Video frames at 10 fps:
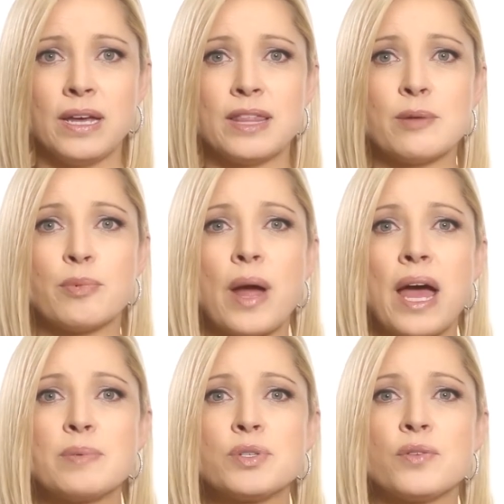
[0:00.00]
then
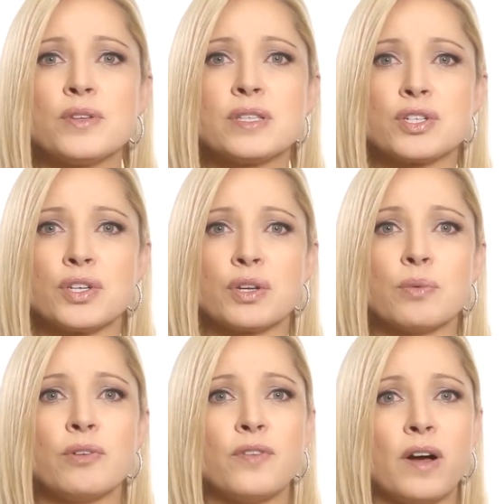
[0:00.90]
perhaps your physician
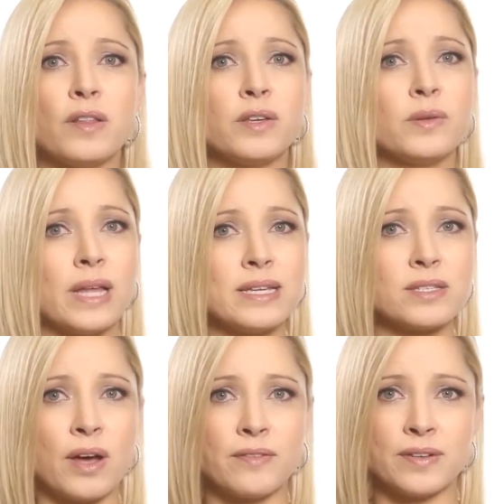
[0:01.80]
will follow you less
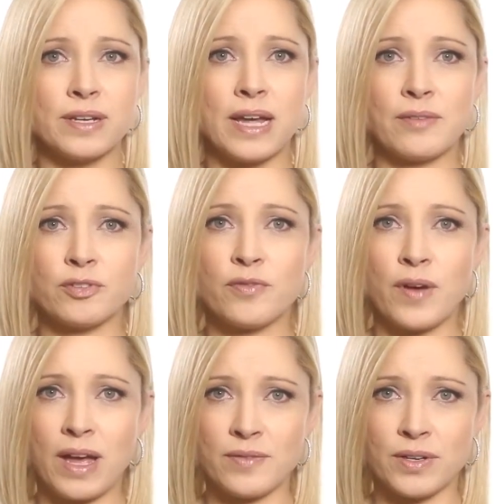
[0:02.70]
often after
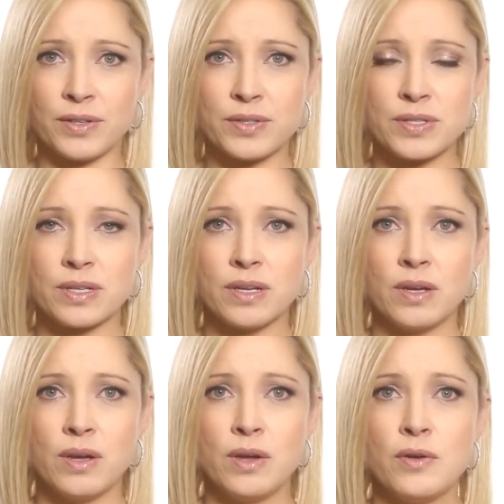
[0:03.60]
5 years.
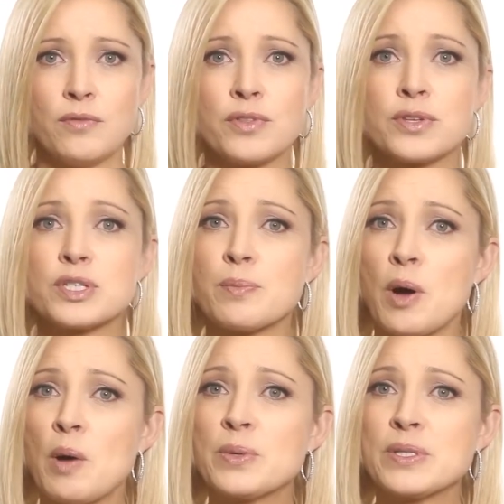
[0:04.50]
For the
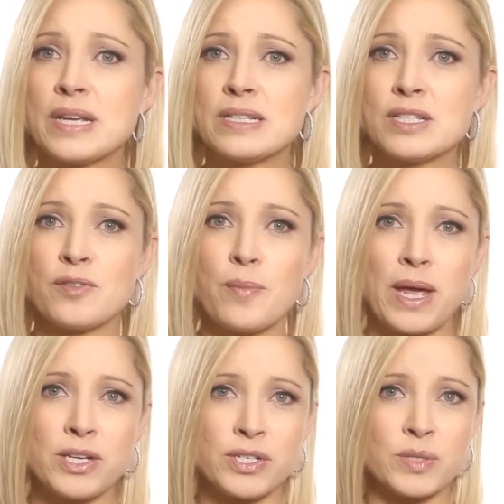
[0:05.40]
small percentage of
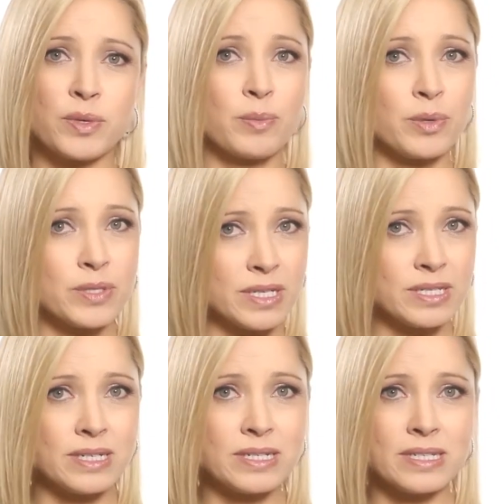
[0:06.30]
patients with
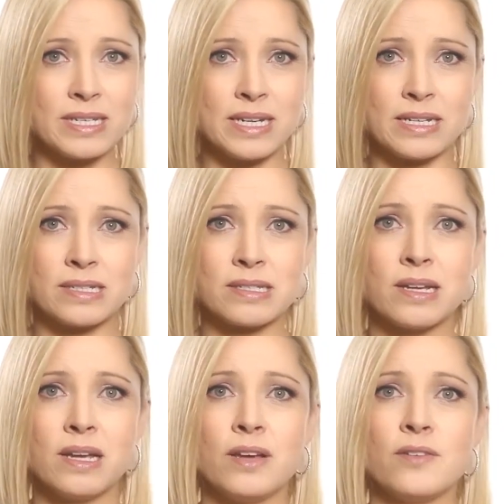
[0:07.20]
persistent disease,
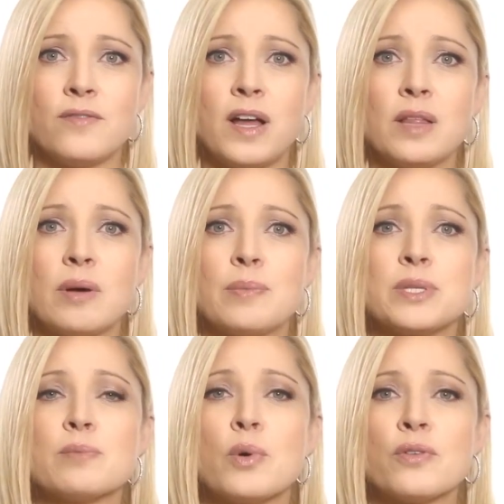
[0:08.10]
follow-up
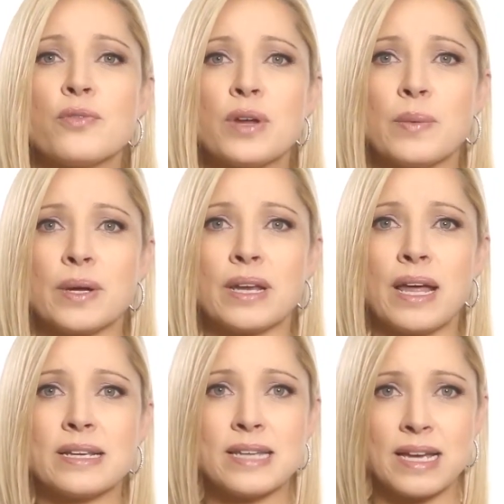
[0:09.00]
is more frequent
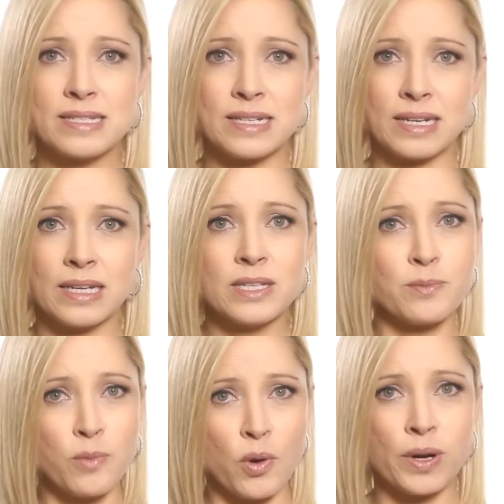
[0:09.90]
and testing
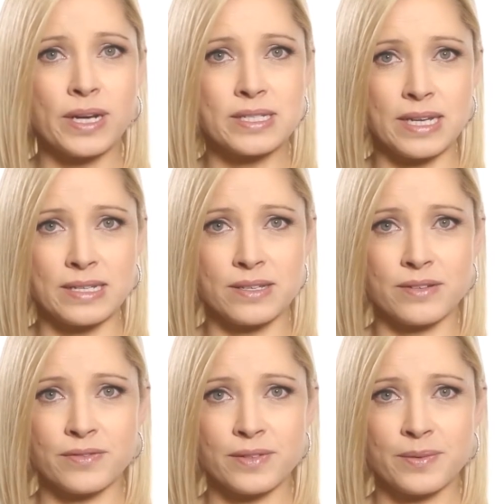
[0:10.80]
is more extensive.